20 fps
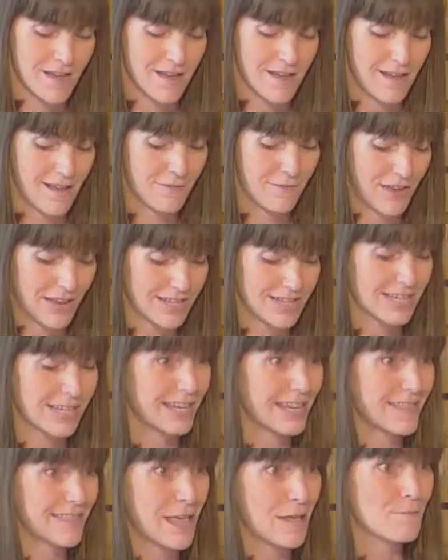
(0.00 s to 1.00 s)

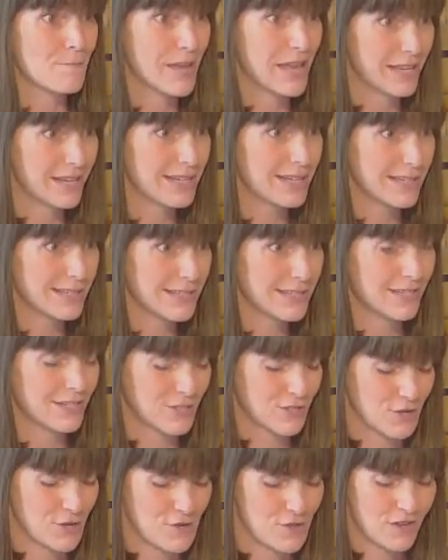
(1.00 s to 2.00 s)
eventually they made it
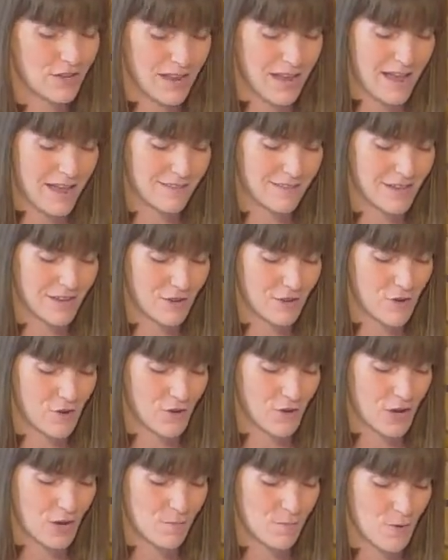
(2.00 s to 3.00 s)
to the land that
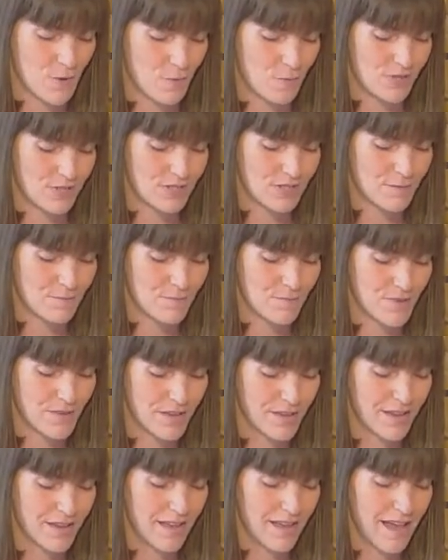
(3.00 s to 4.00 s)
God had promised them
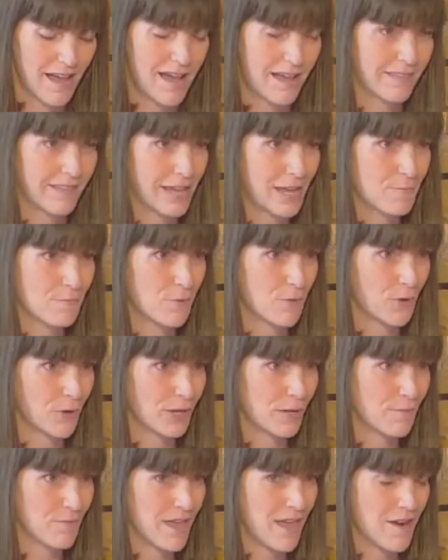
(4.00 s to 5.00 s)
and that he brought
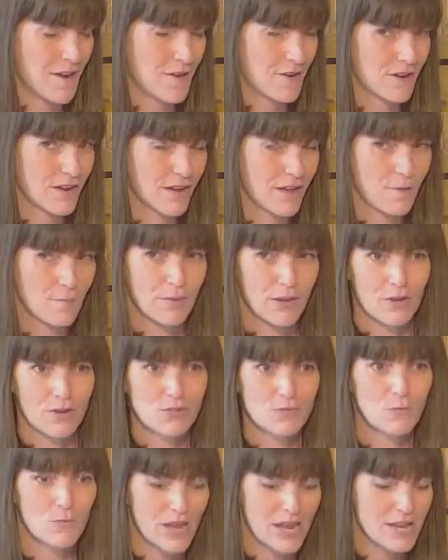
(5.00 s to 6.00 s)
him there,
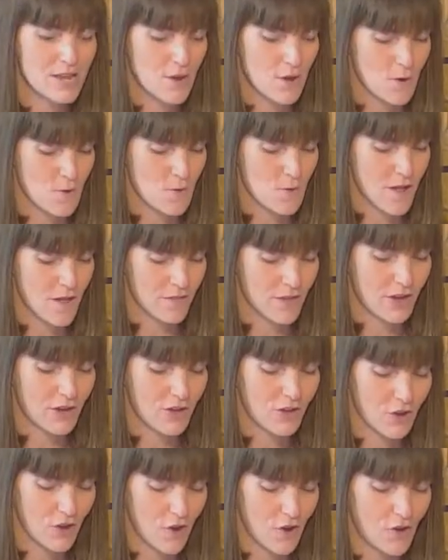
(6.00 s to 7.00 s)
because we know
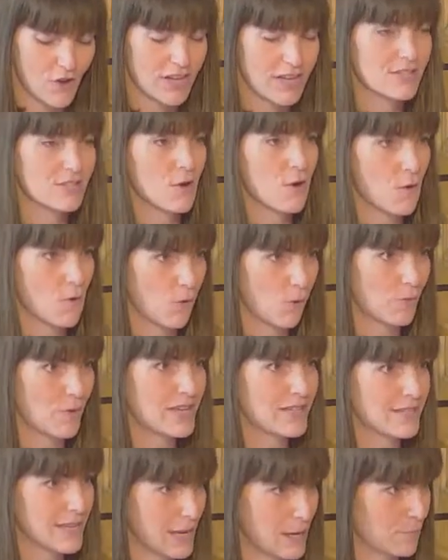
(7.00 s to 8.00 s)
that God is
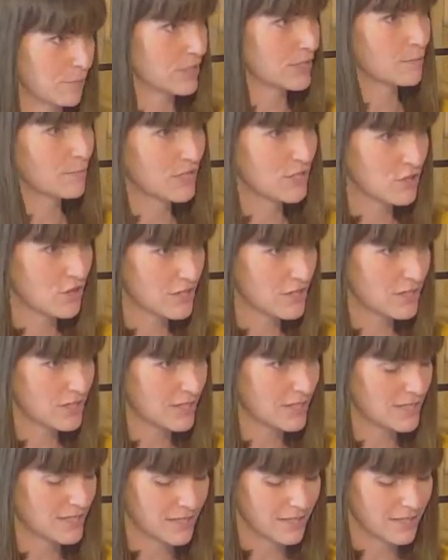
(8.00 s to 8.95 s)
always able to be trusted.